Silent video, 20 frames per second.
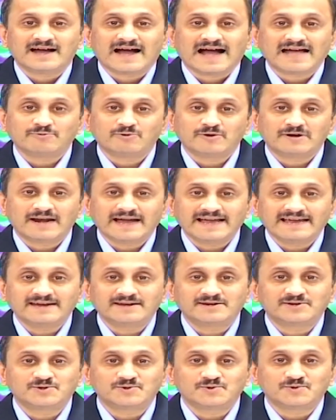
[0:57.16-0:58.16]
I would
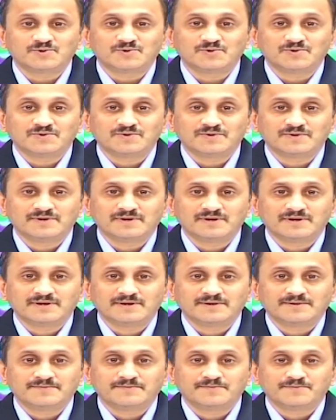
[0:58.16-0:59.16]
like to
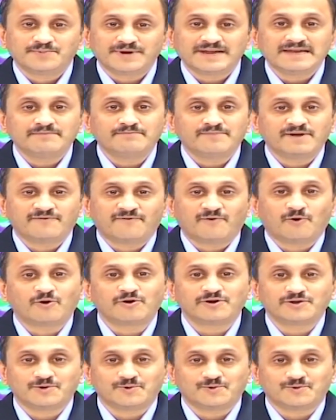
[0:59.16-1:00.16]
bring
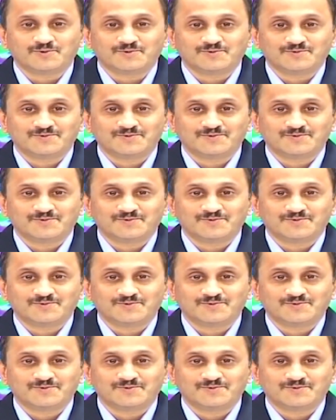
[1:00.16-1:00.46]
before you